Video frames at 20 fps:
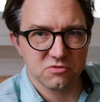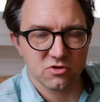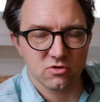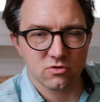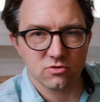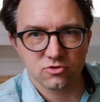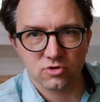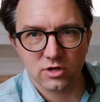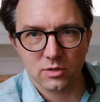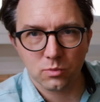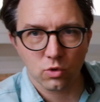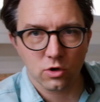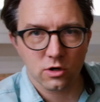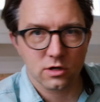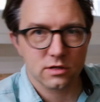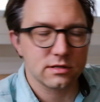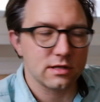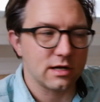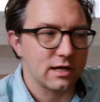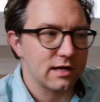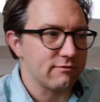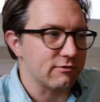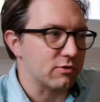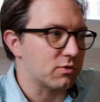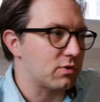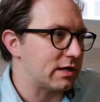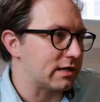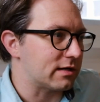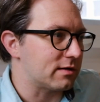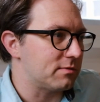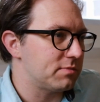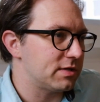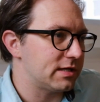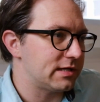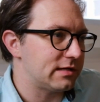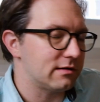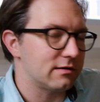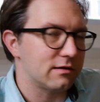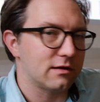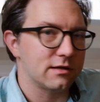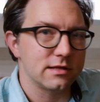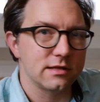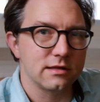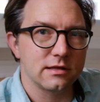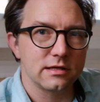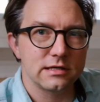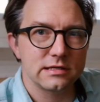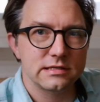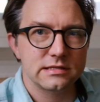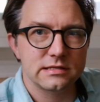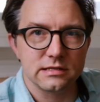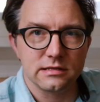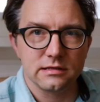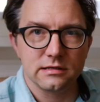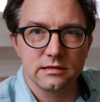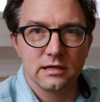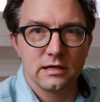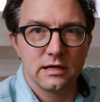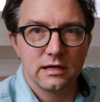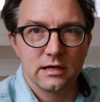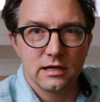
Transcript: little trim work that I haven't quite completed on this and